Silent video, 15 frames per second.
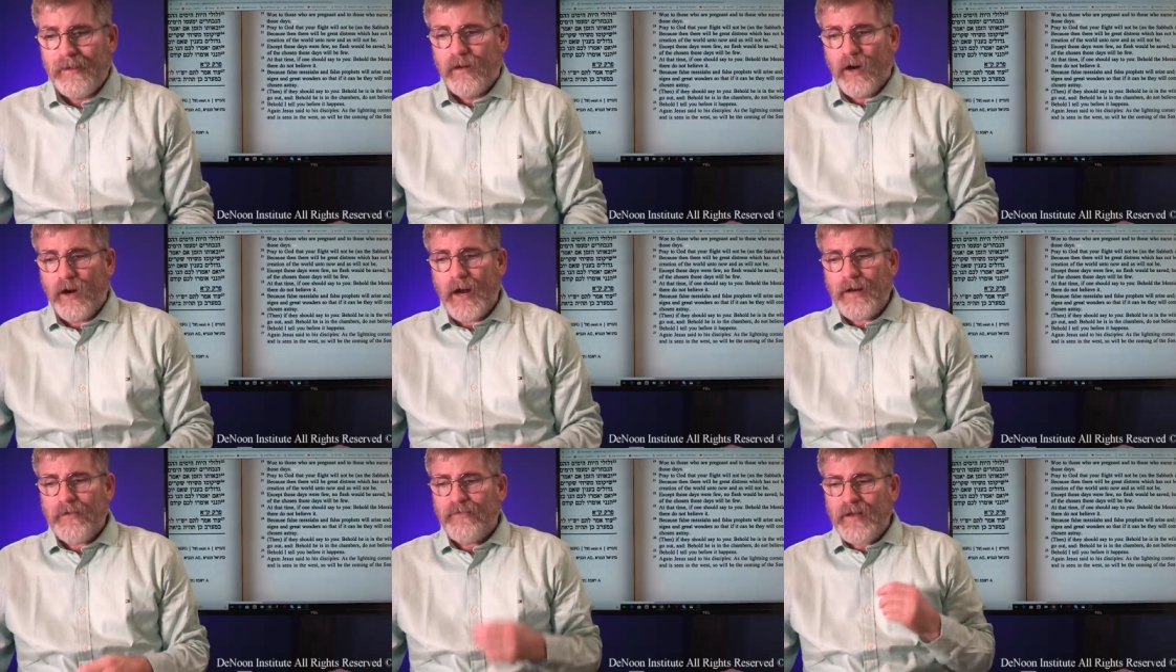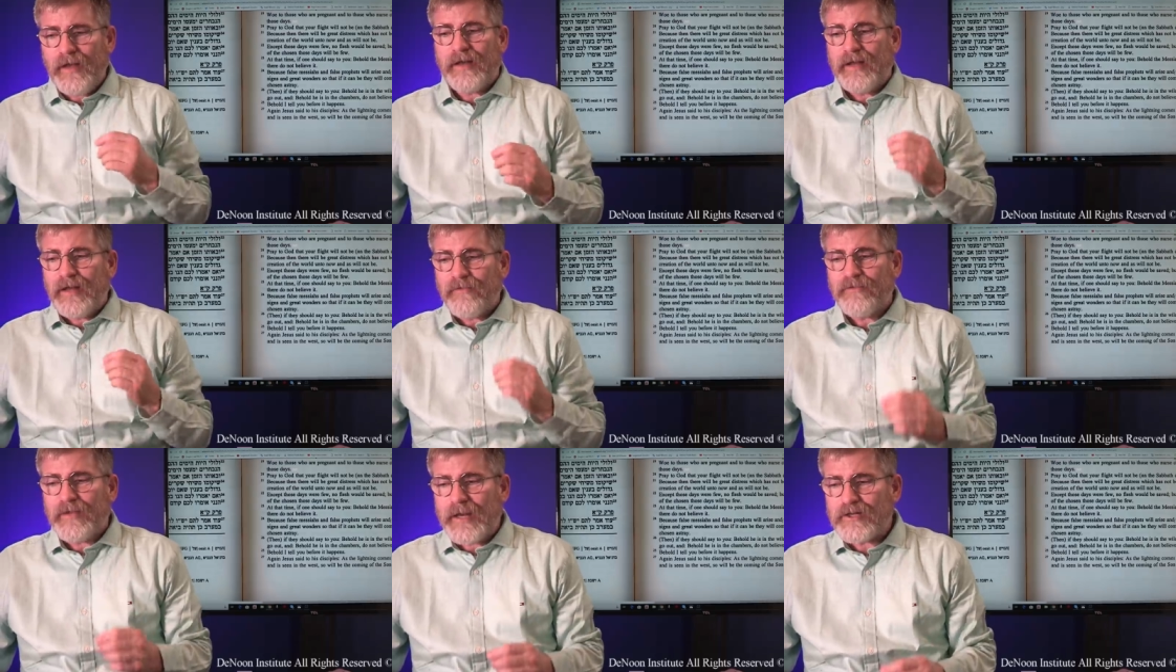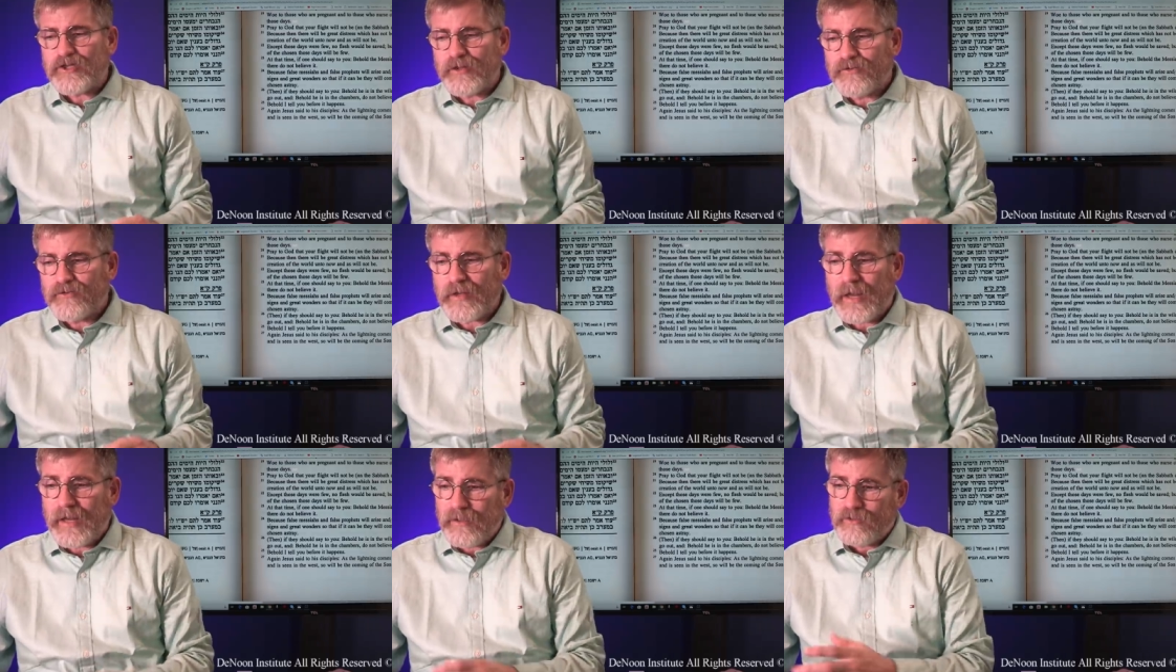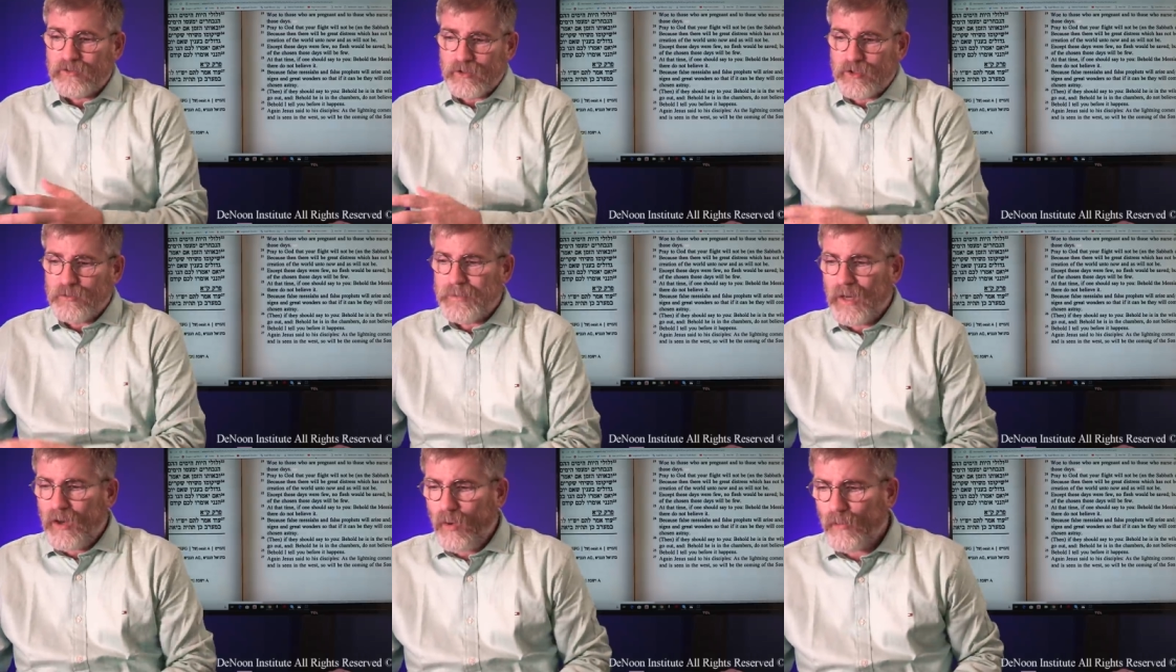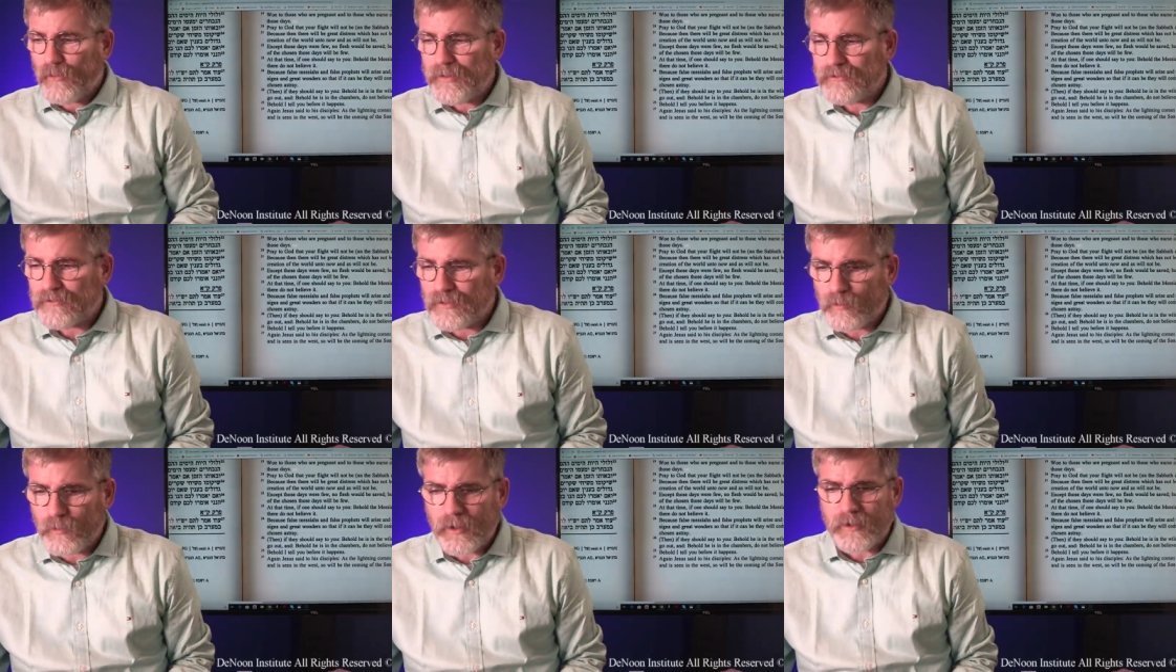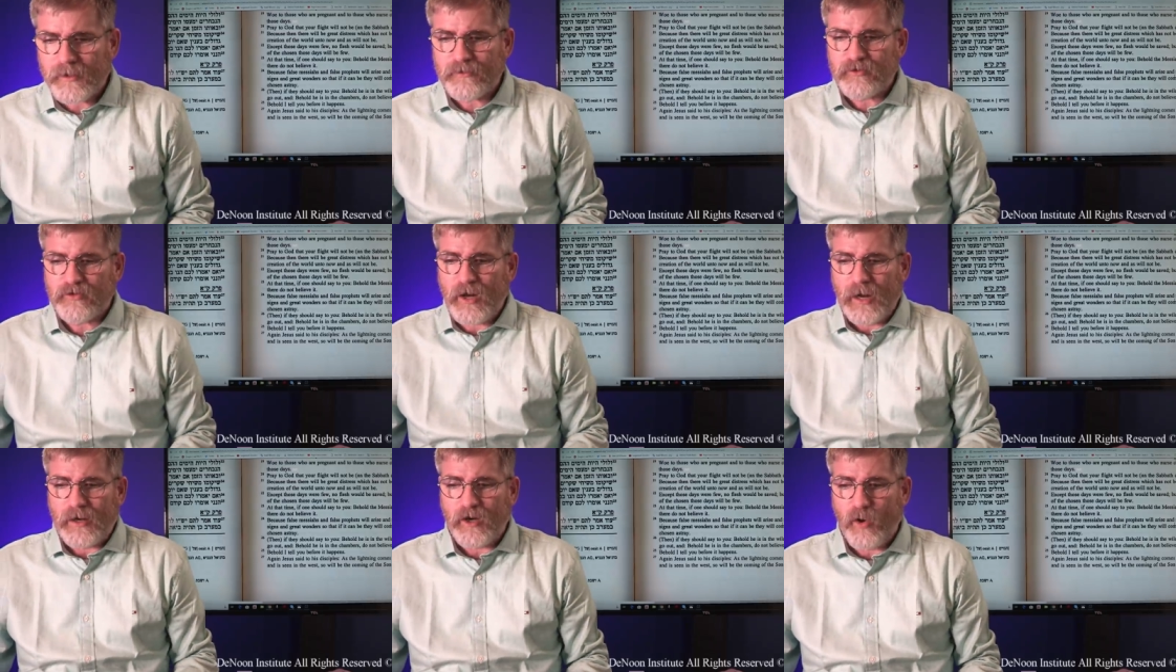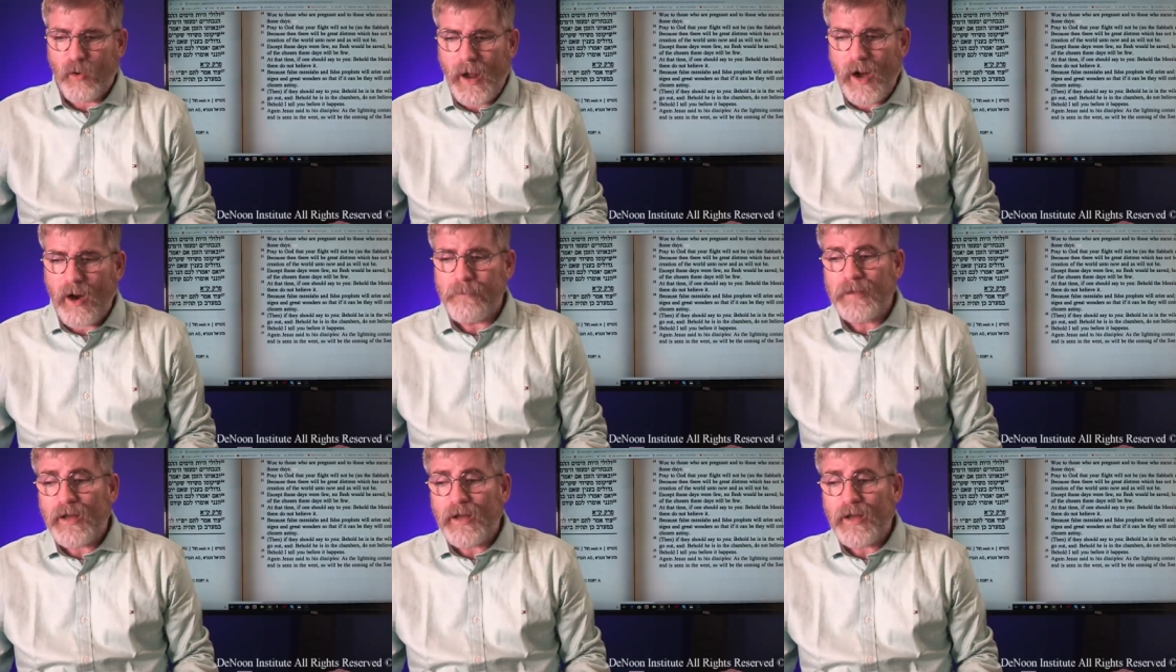All right, then, if they should say to you, Behold, he is in the wilderness, do not go out.